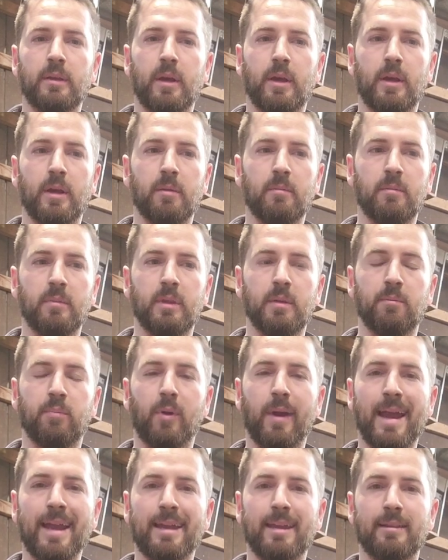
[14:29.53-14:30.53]
the
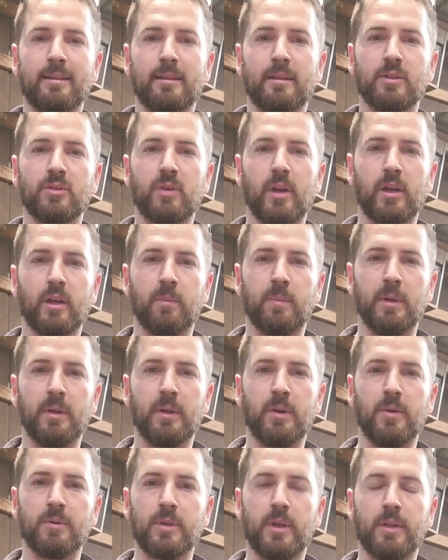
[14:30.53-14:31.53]
bracket that the striker
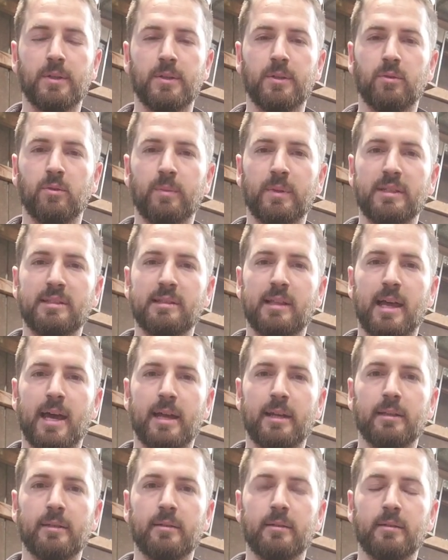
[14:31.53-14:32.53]
pin goes onto will be
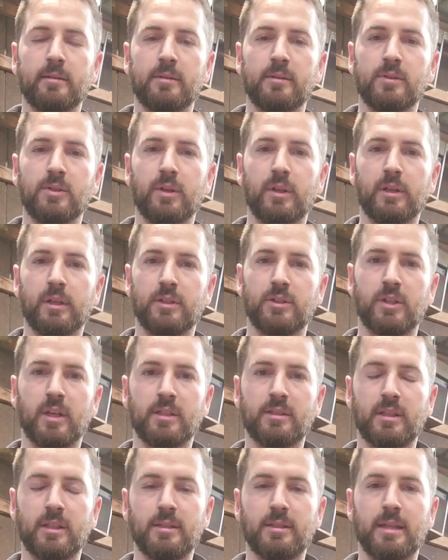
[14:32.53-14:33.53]
slotted, so you can
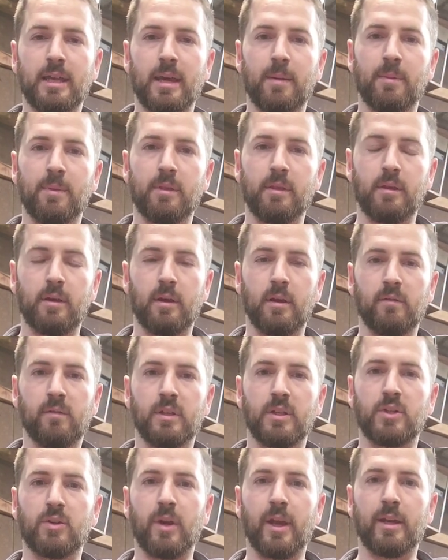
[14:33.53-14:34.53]
adjust the depth of
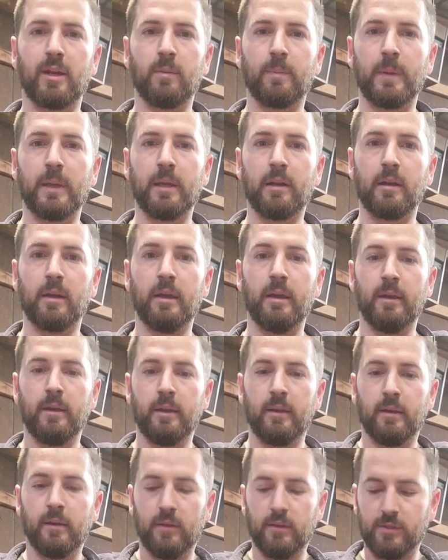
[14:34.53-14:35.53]
the striker pin.
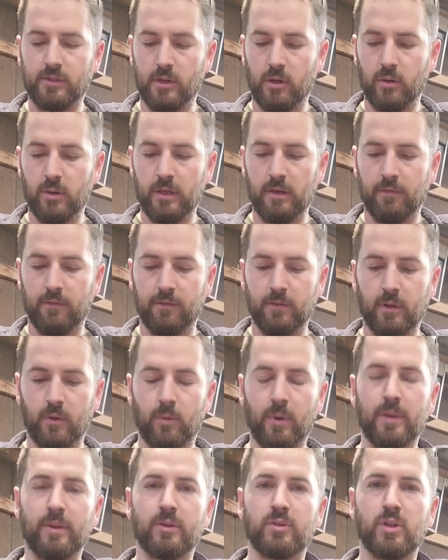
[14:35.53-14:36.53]
So if the
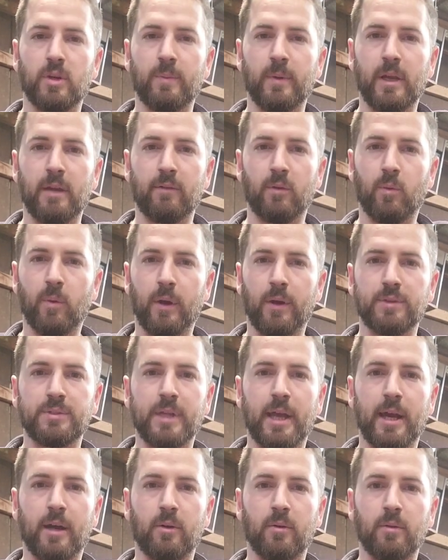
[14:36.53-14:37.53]
weather stripping ever
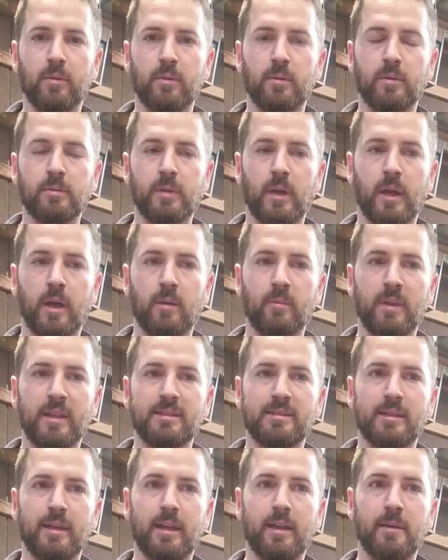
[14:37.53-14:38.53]
wears out,
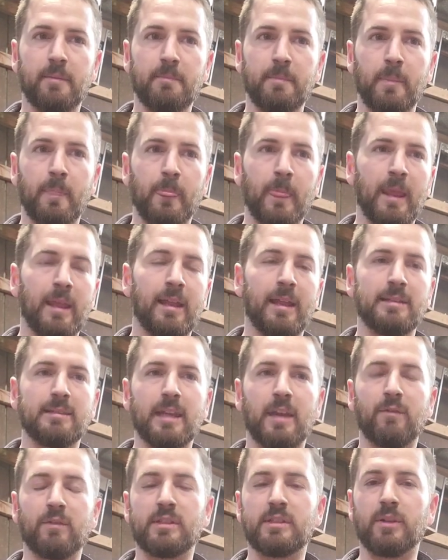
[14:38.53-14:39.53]
let's say
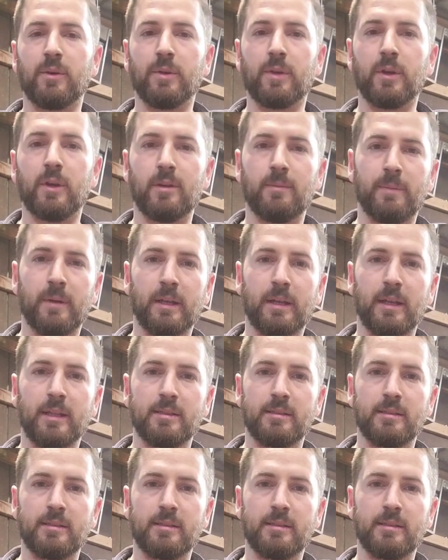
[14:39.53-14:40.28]
it's still good, but